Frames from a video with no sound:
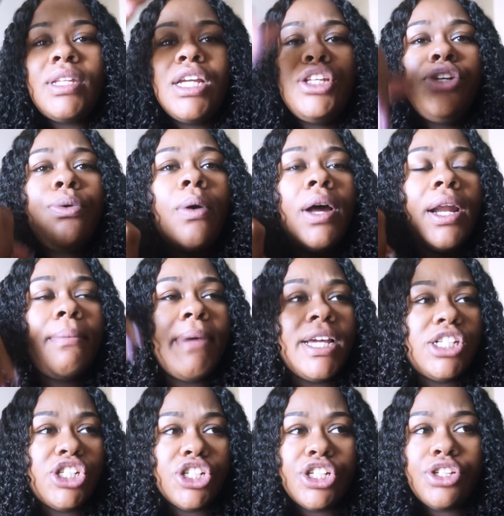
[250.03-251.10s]
you want to
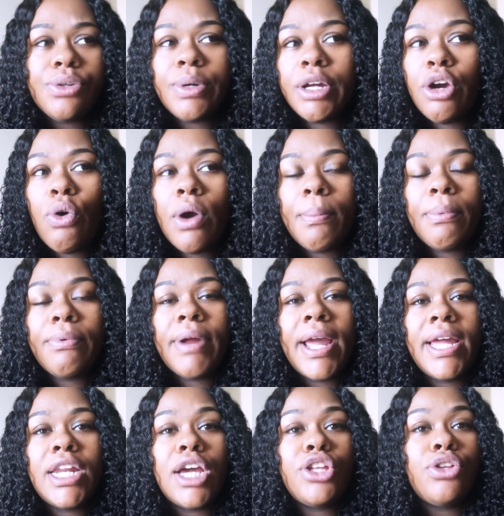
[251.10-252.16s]
make sure you
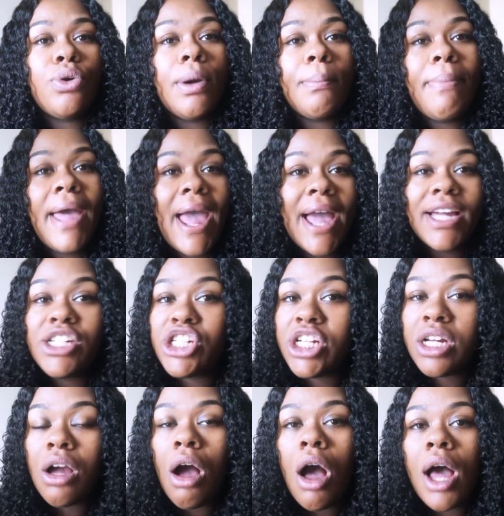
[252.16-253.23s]
incorporate your
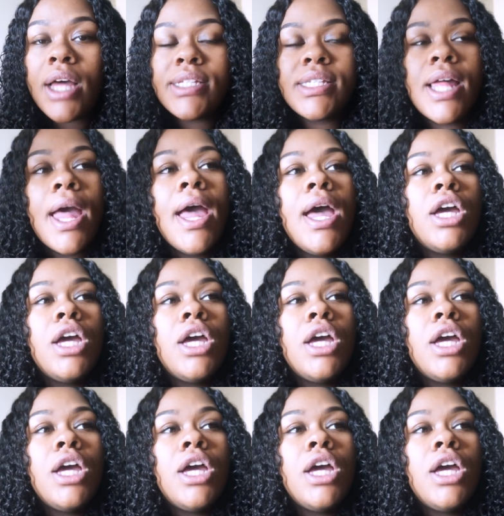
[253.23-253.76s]
packaging costs